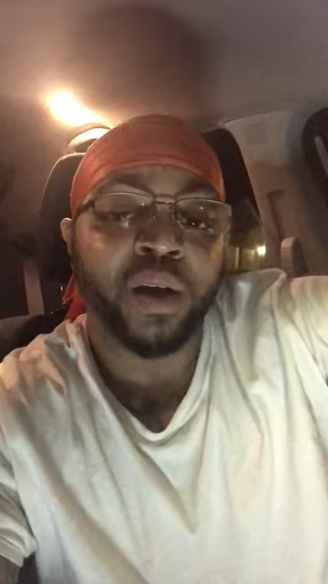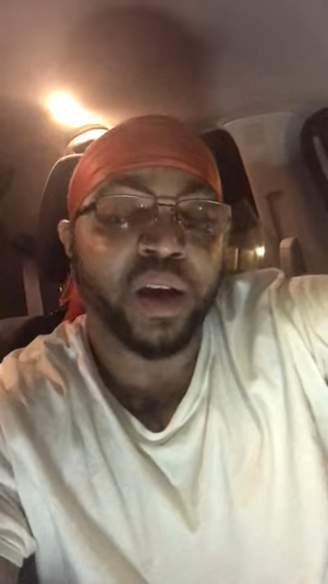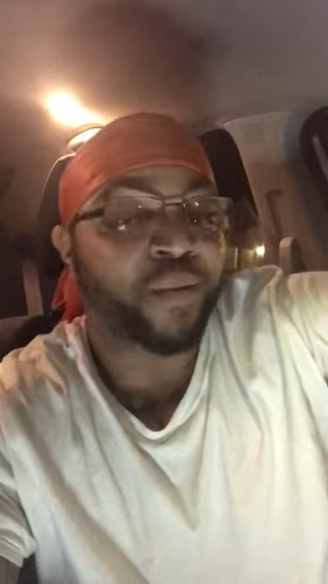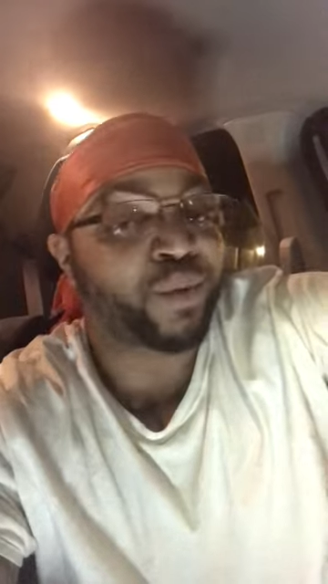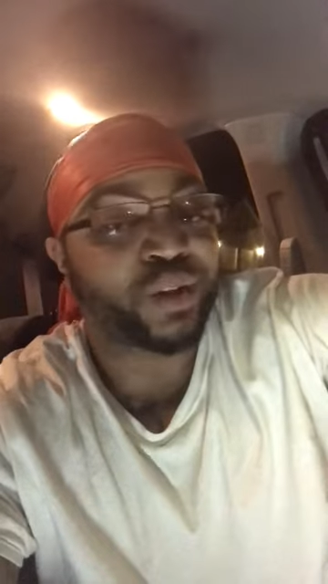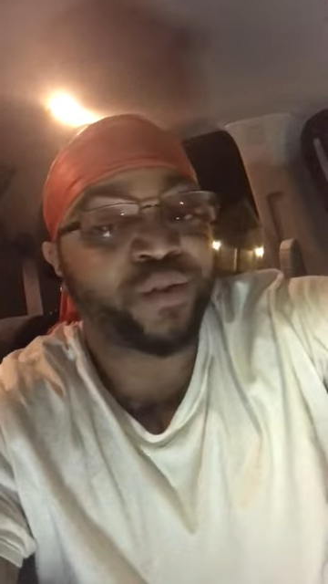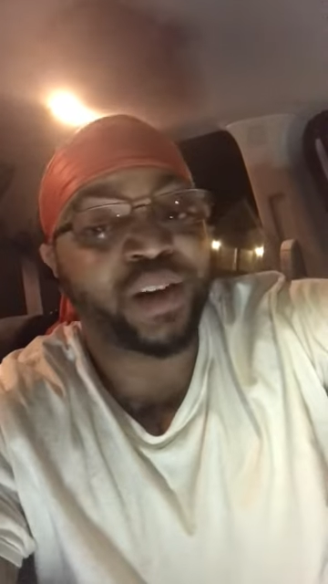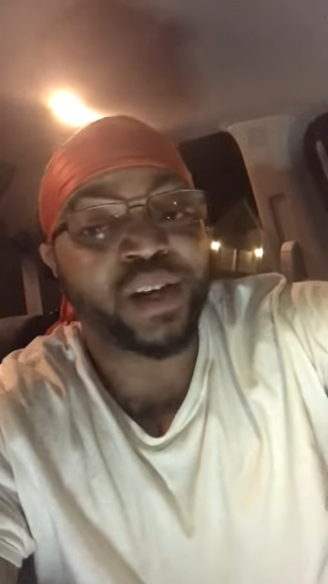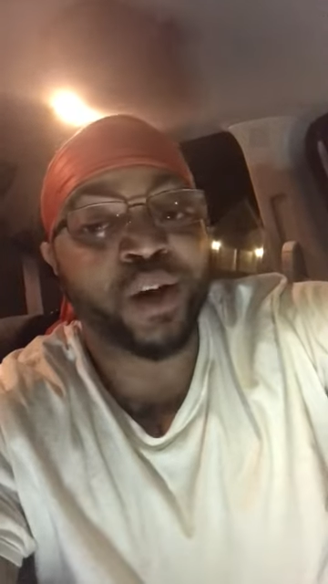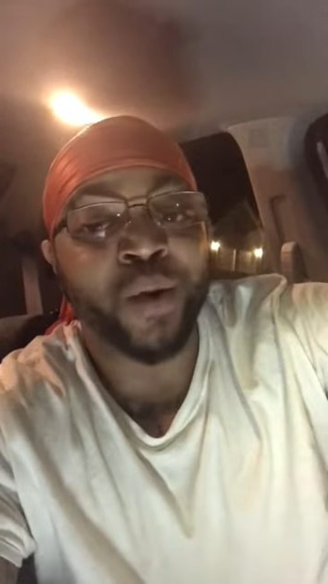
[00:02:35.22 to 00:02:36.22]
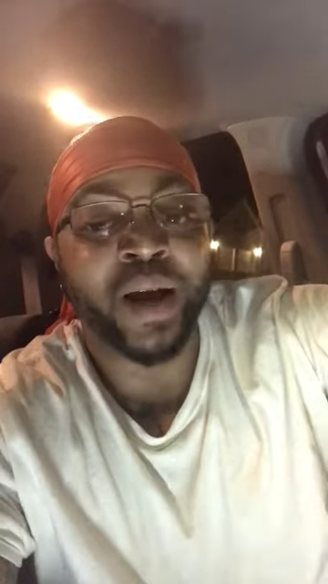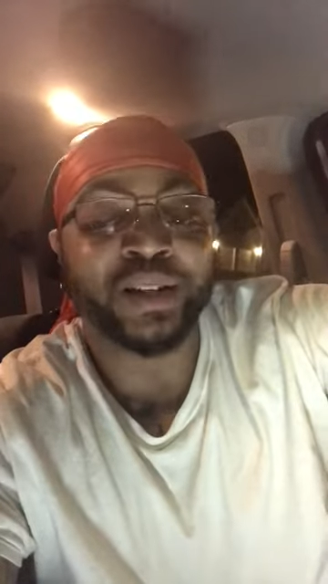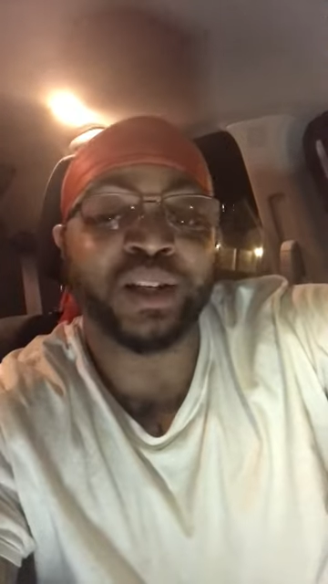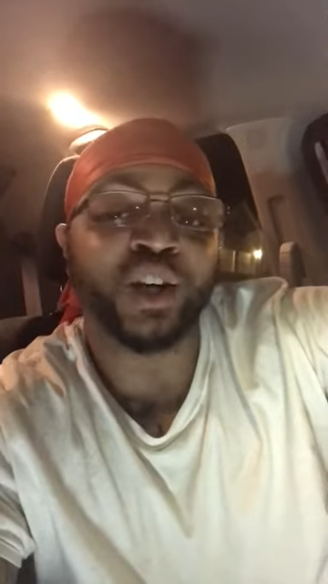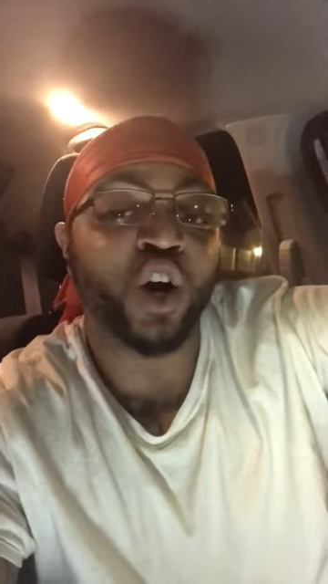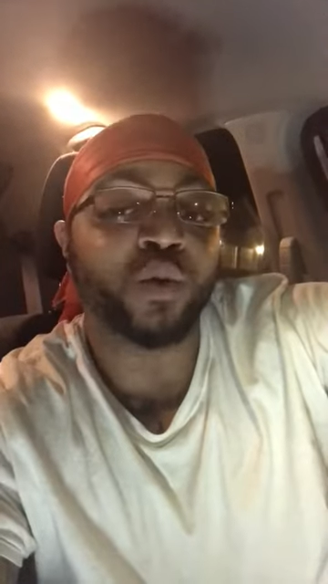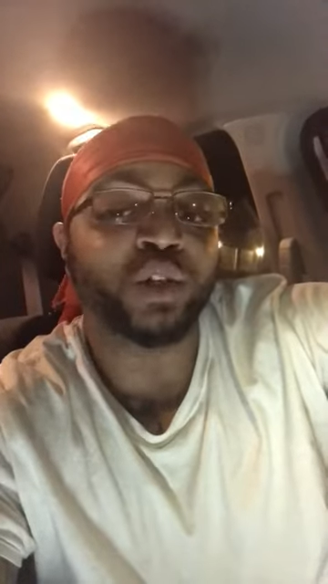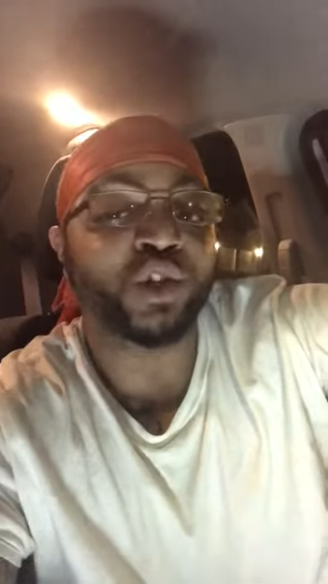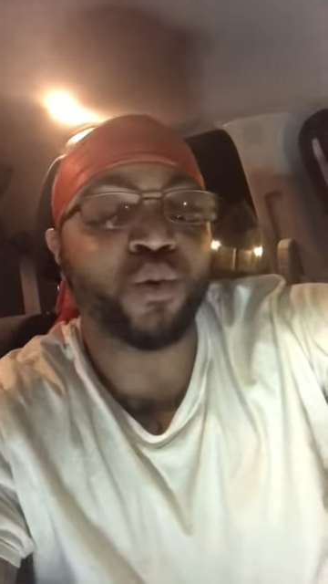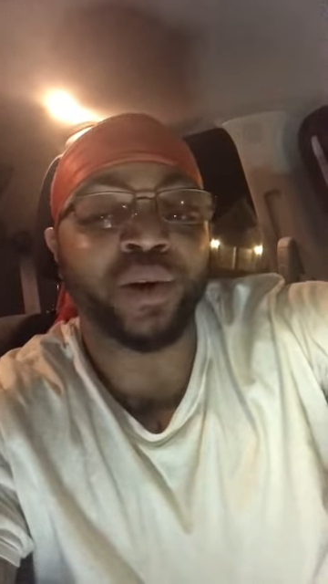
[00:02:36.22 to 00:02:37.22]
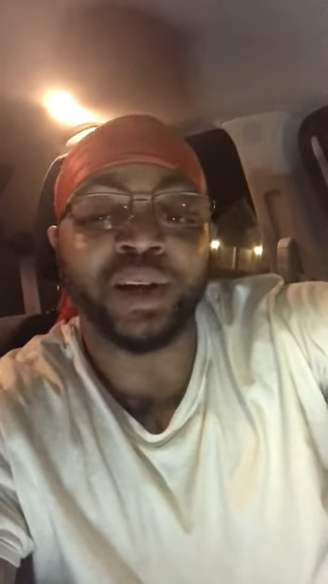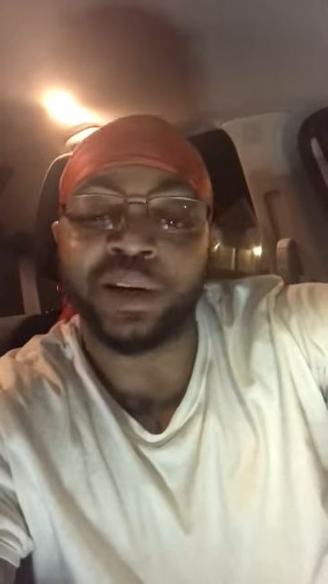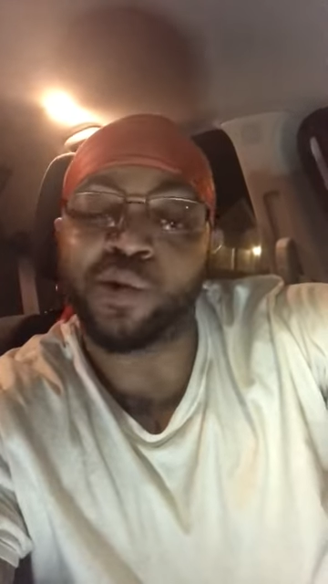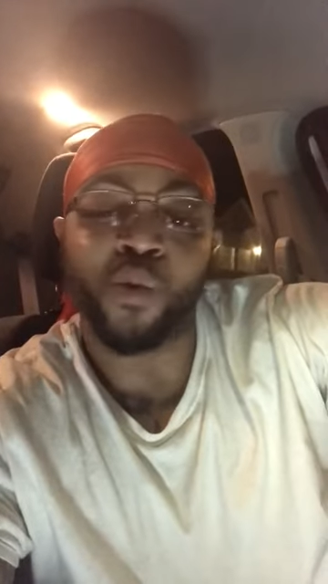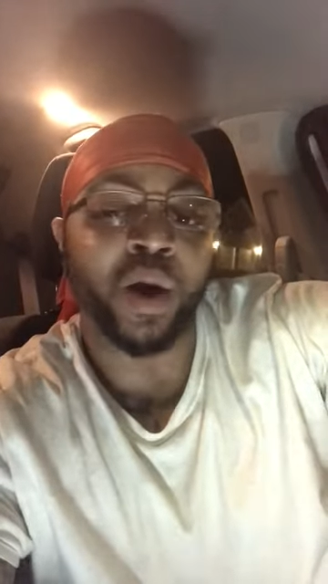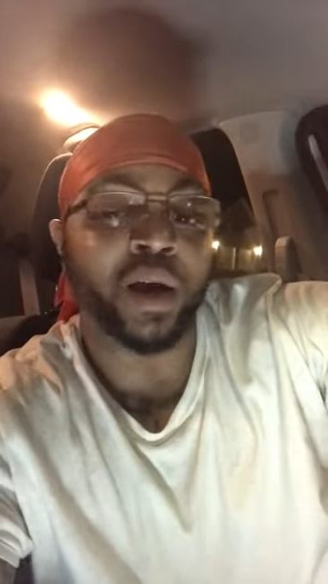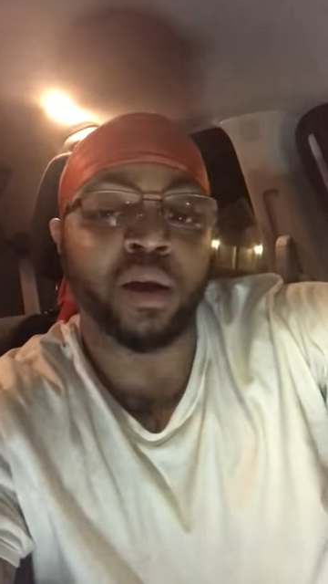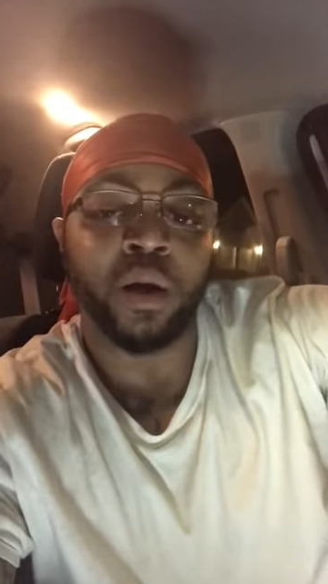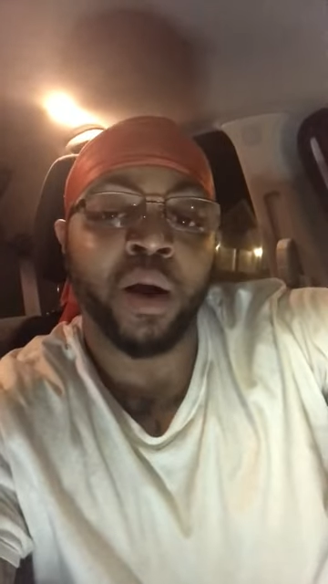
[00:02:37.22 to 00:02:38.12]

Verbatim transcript: If this video has encouraged you in any way,